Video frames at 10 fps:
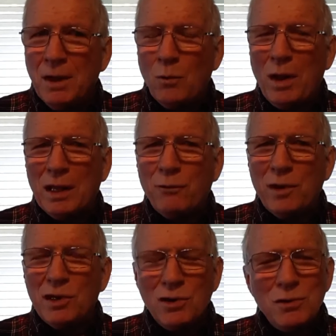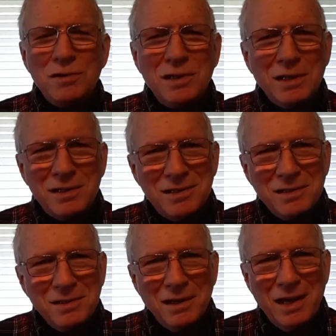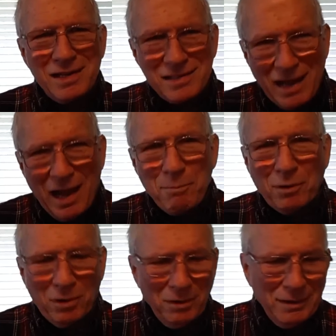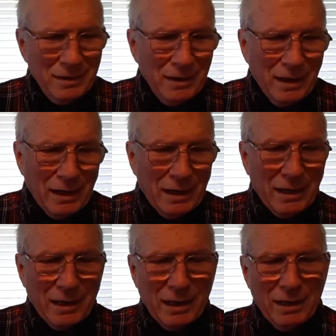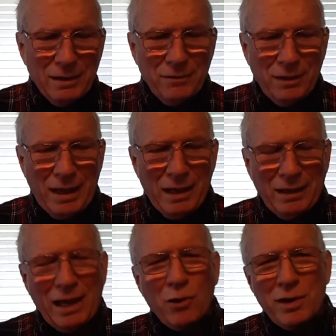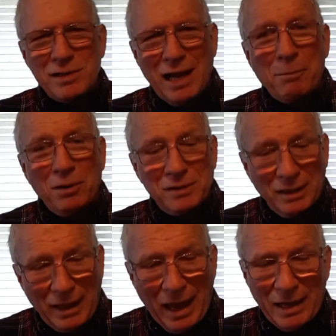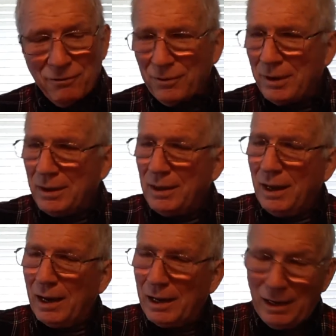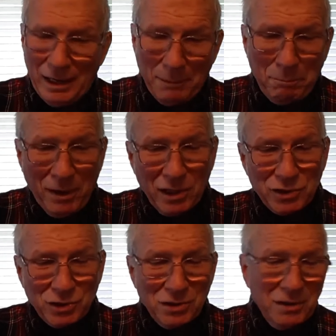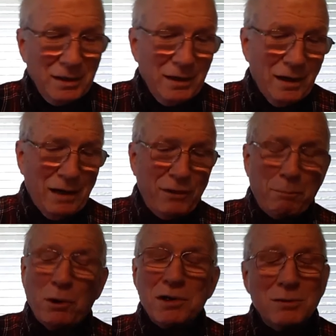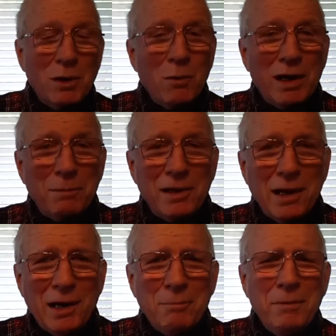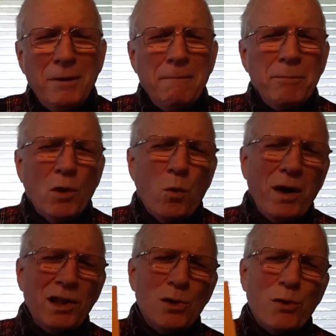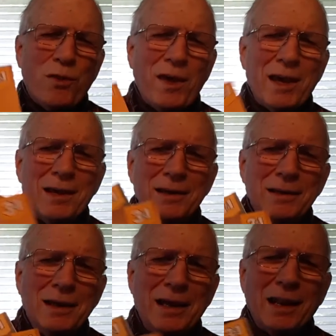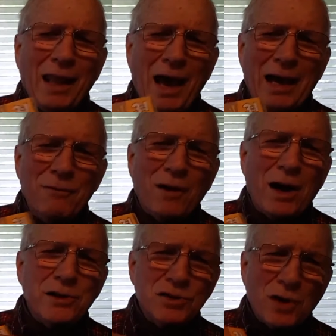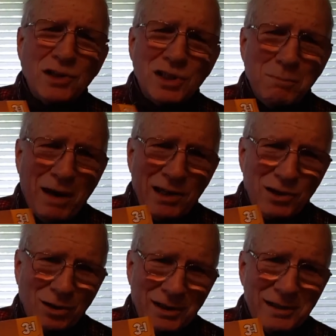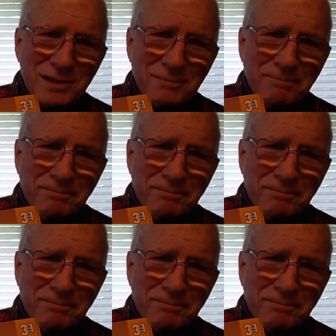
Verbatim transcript: Well, if we use this example, uh, uh Lego example, to life uh, and a picture of the person we want to become, what do you think in life our instruction manual is?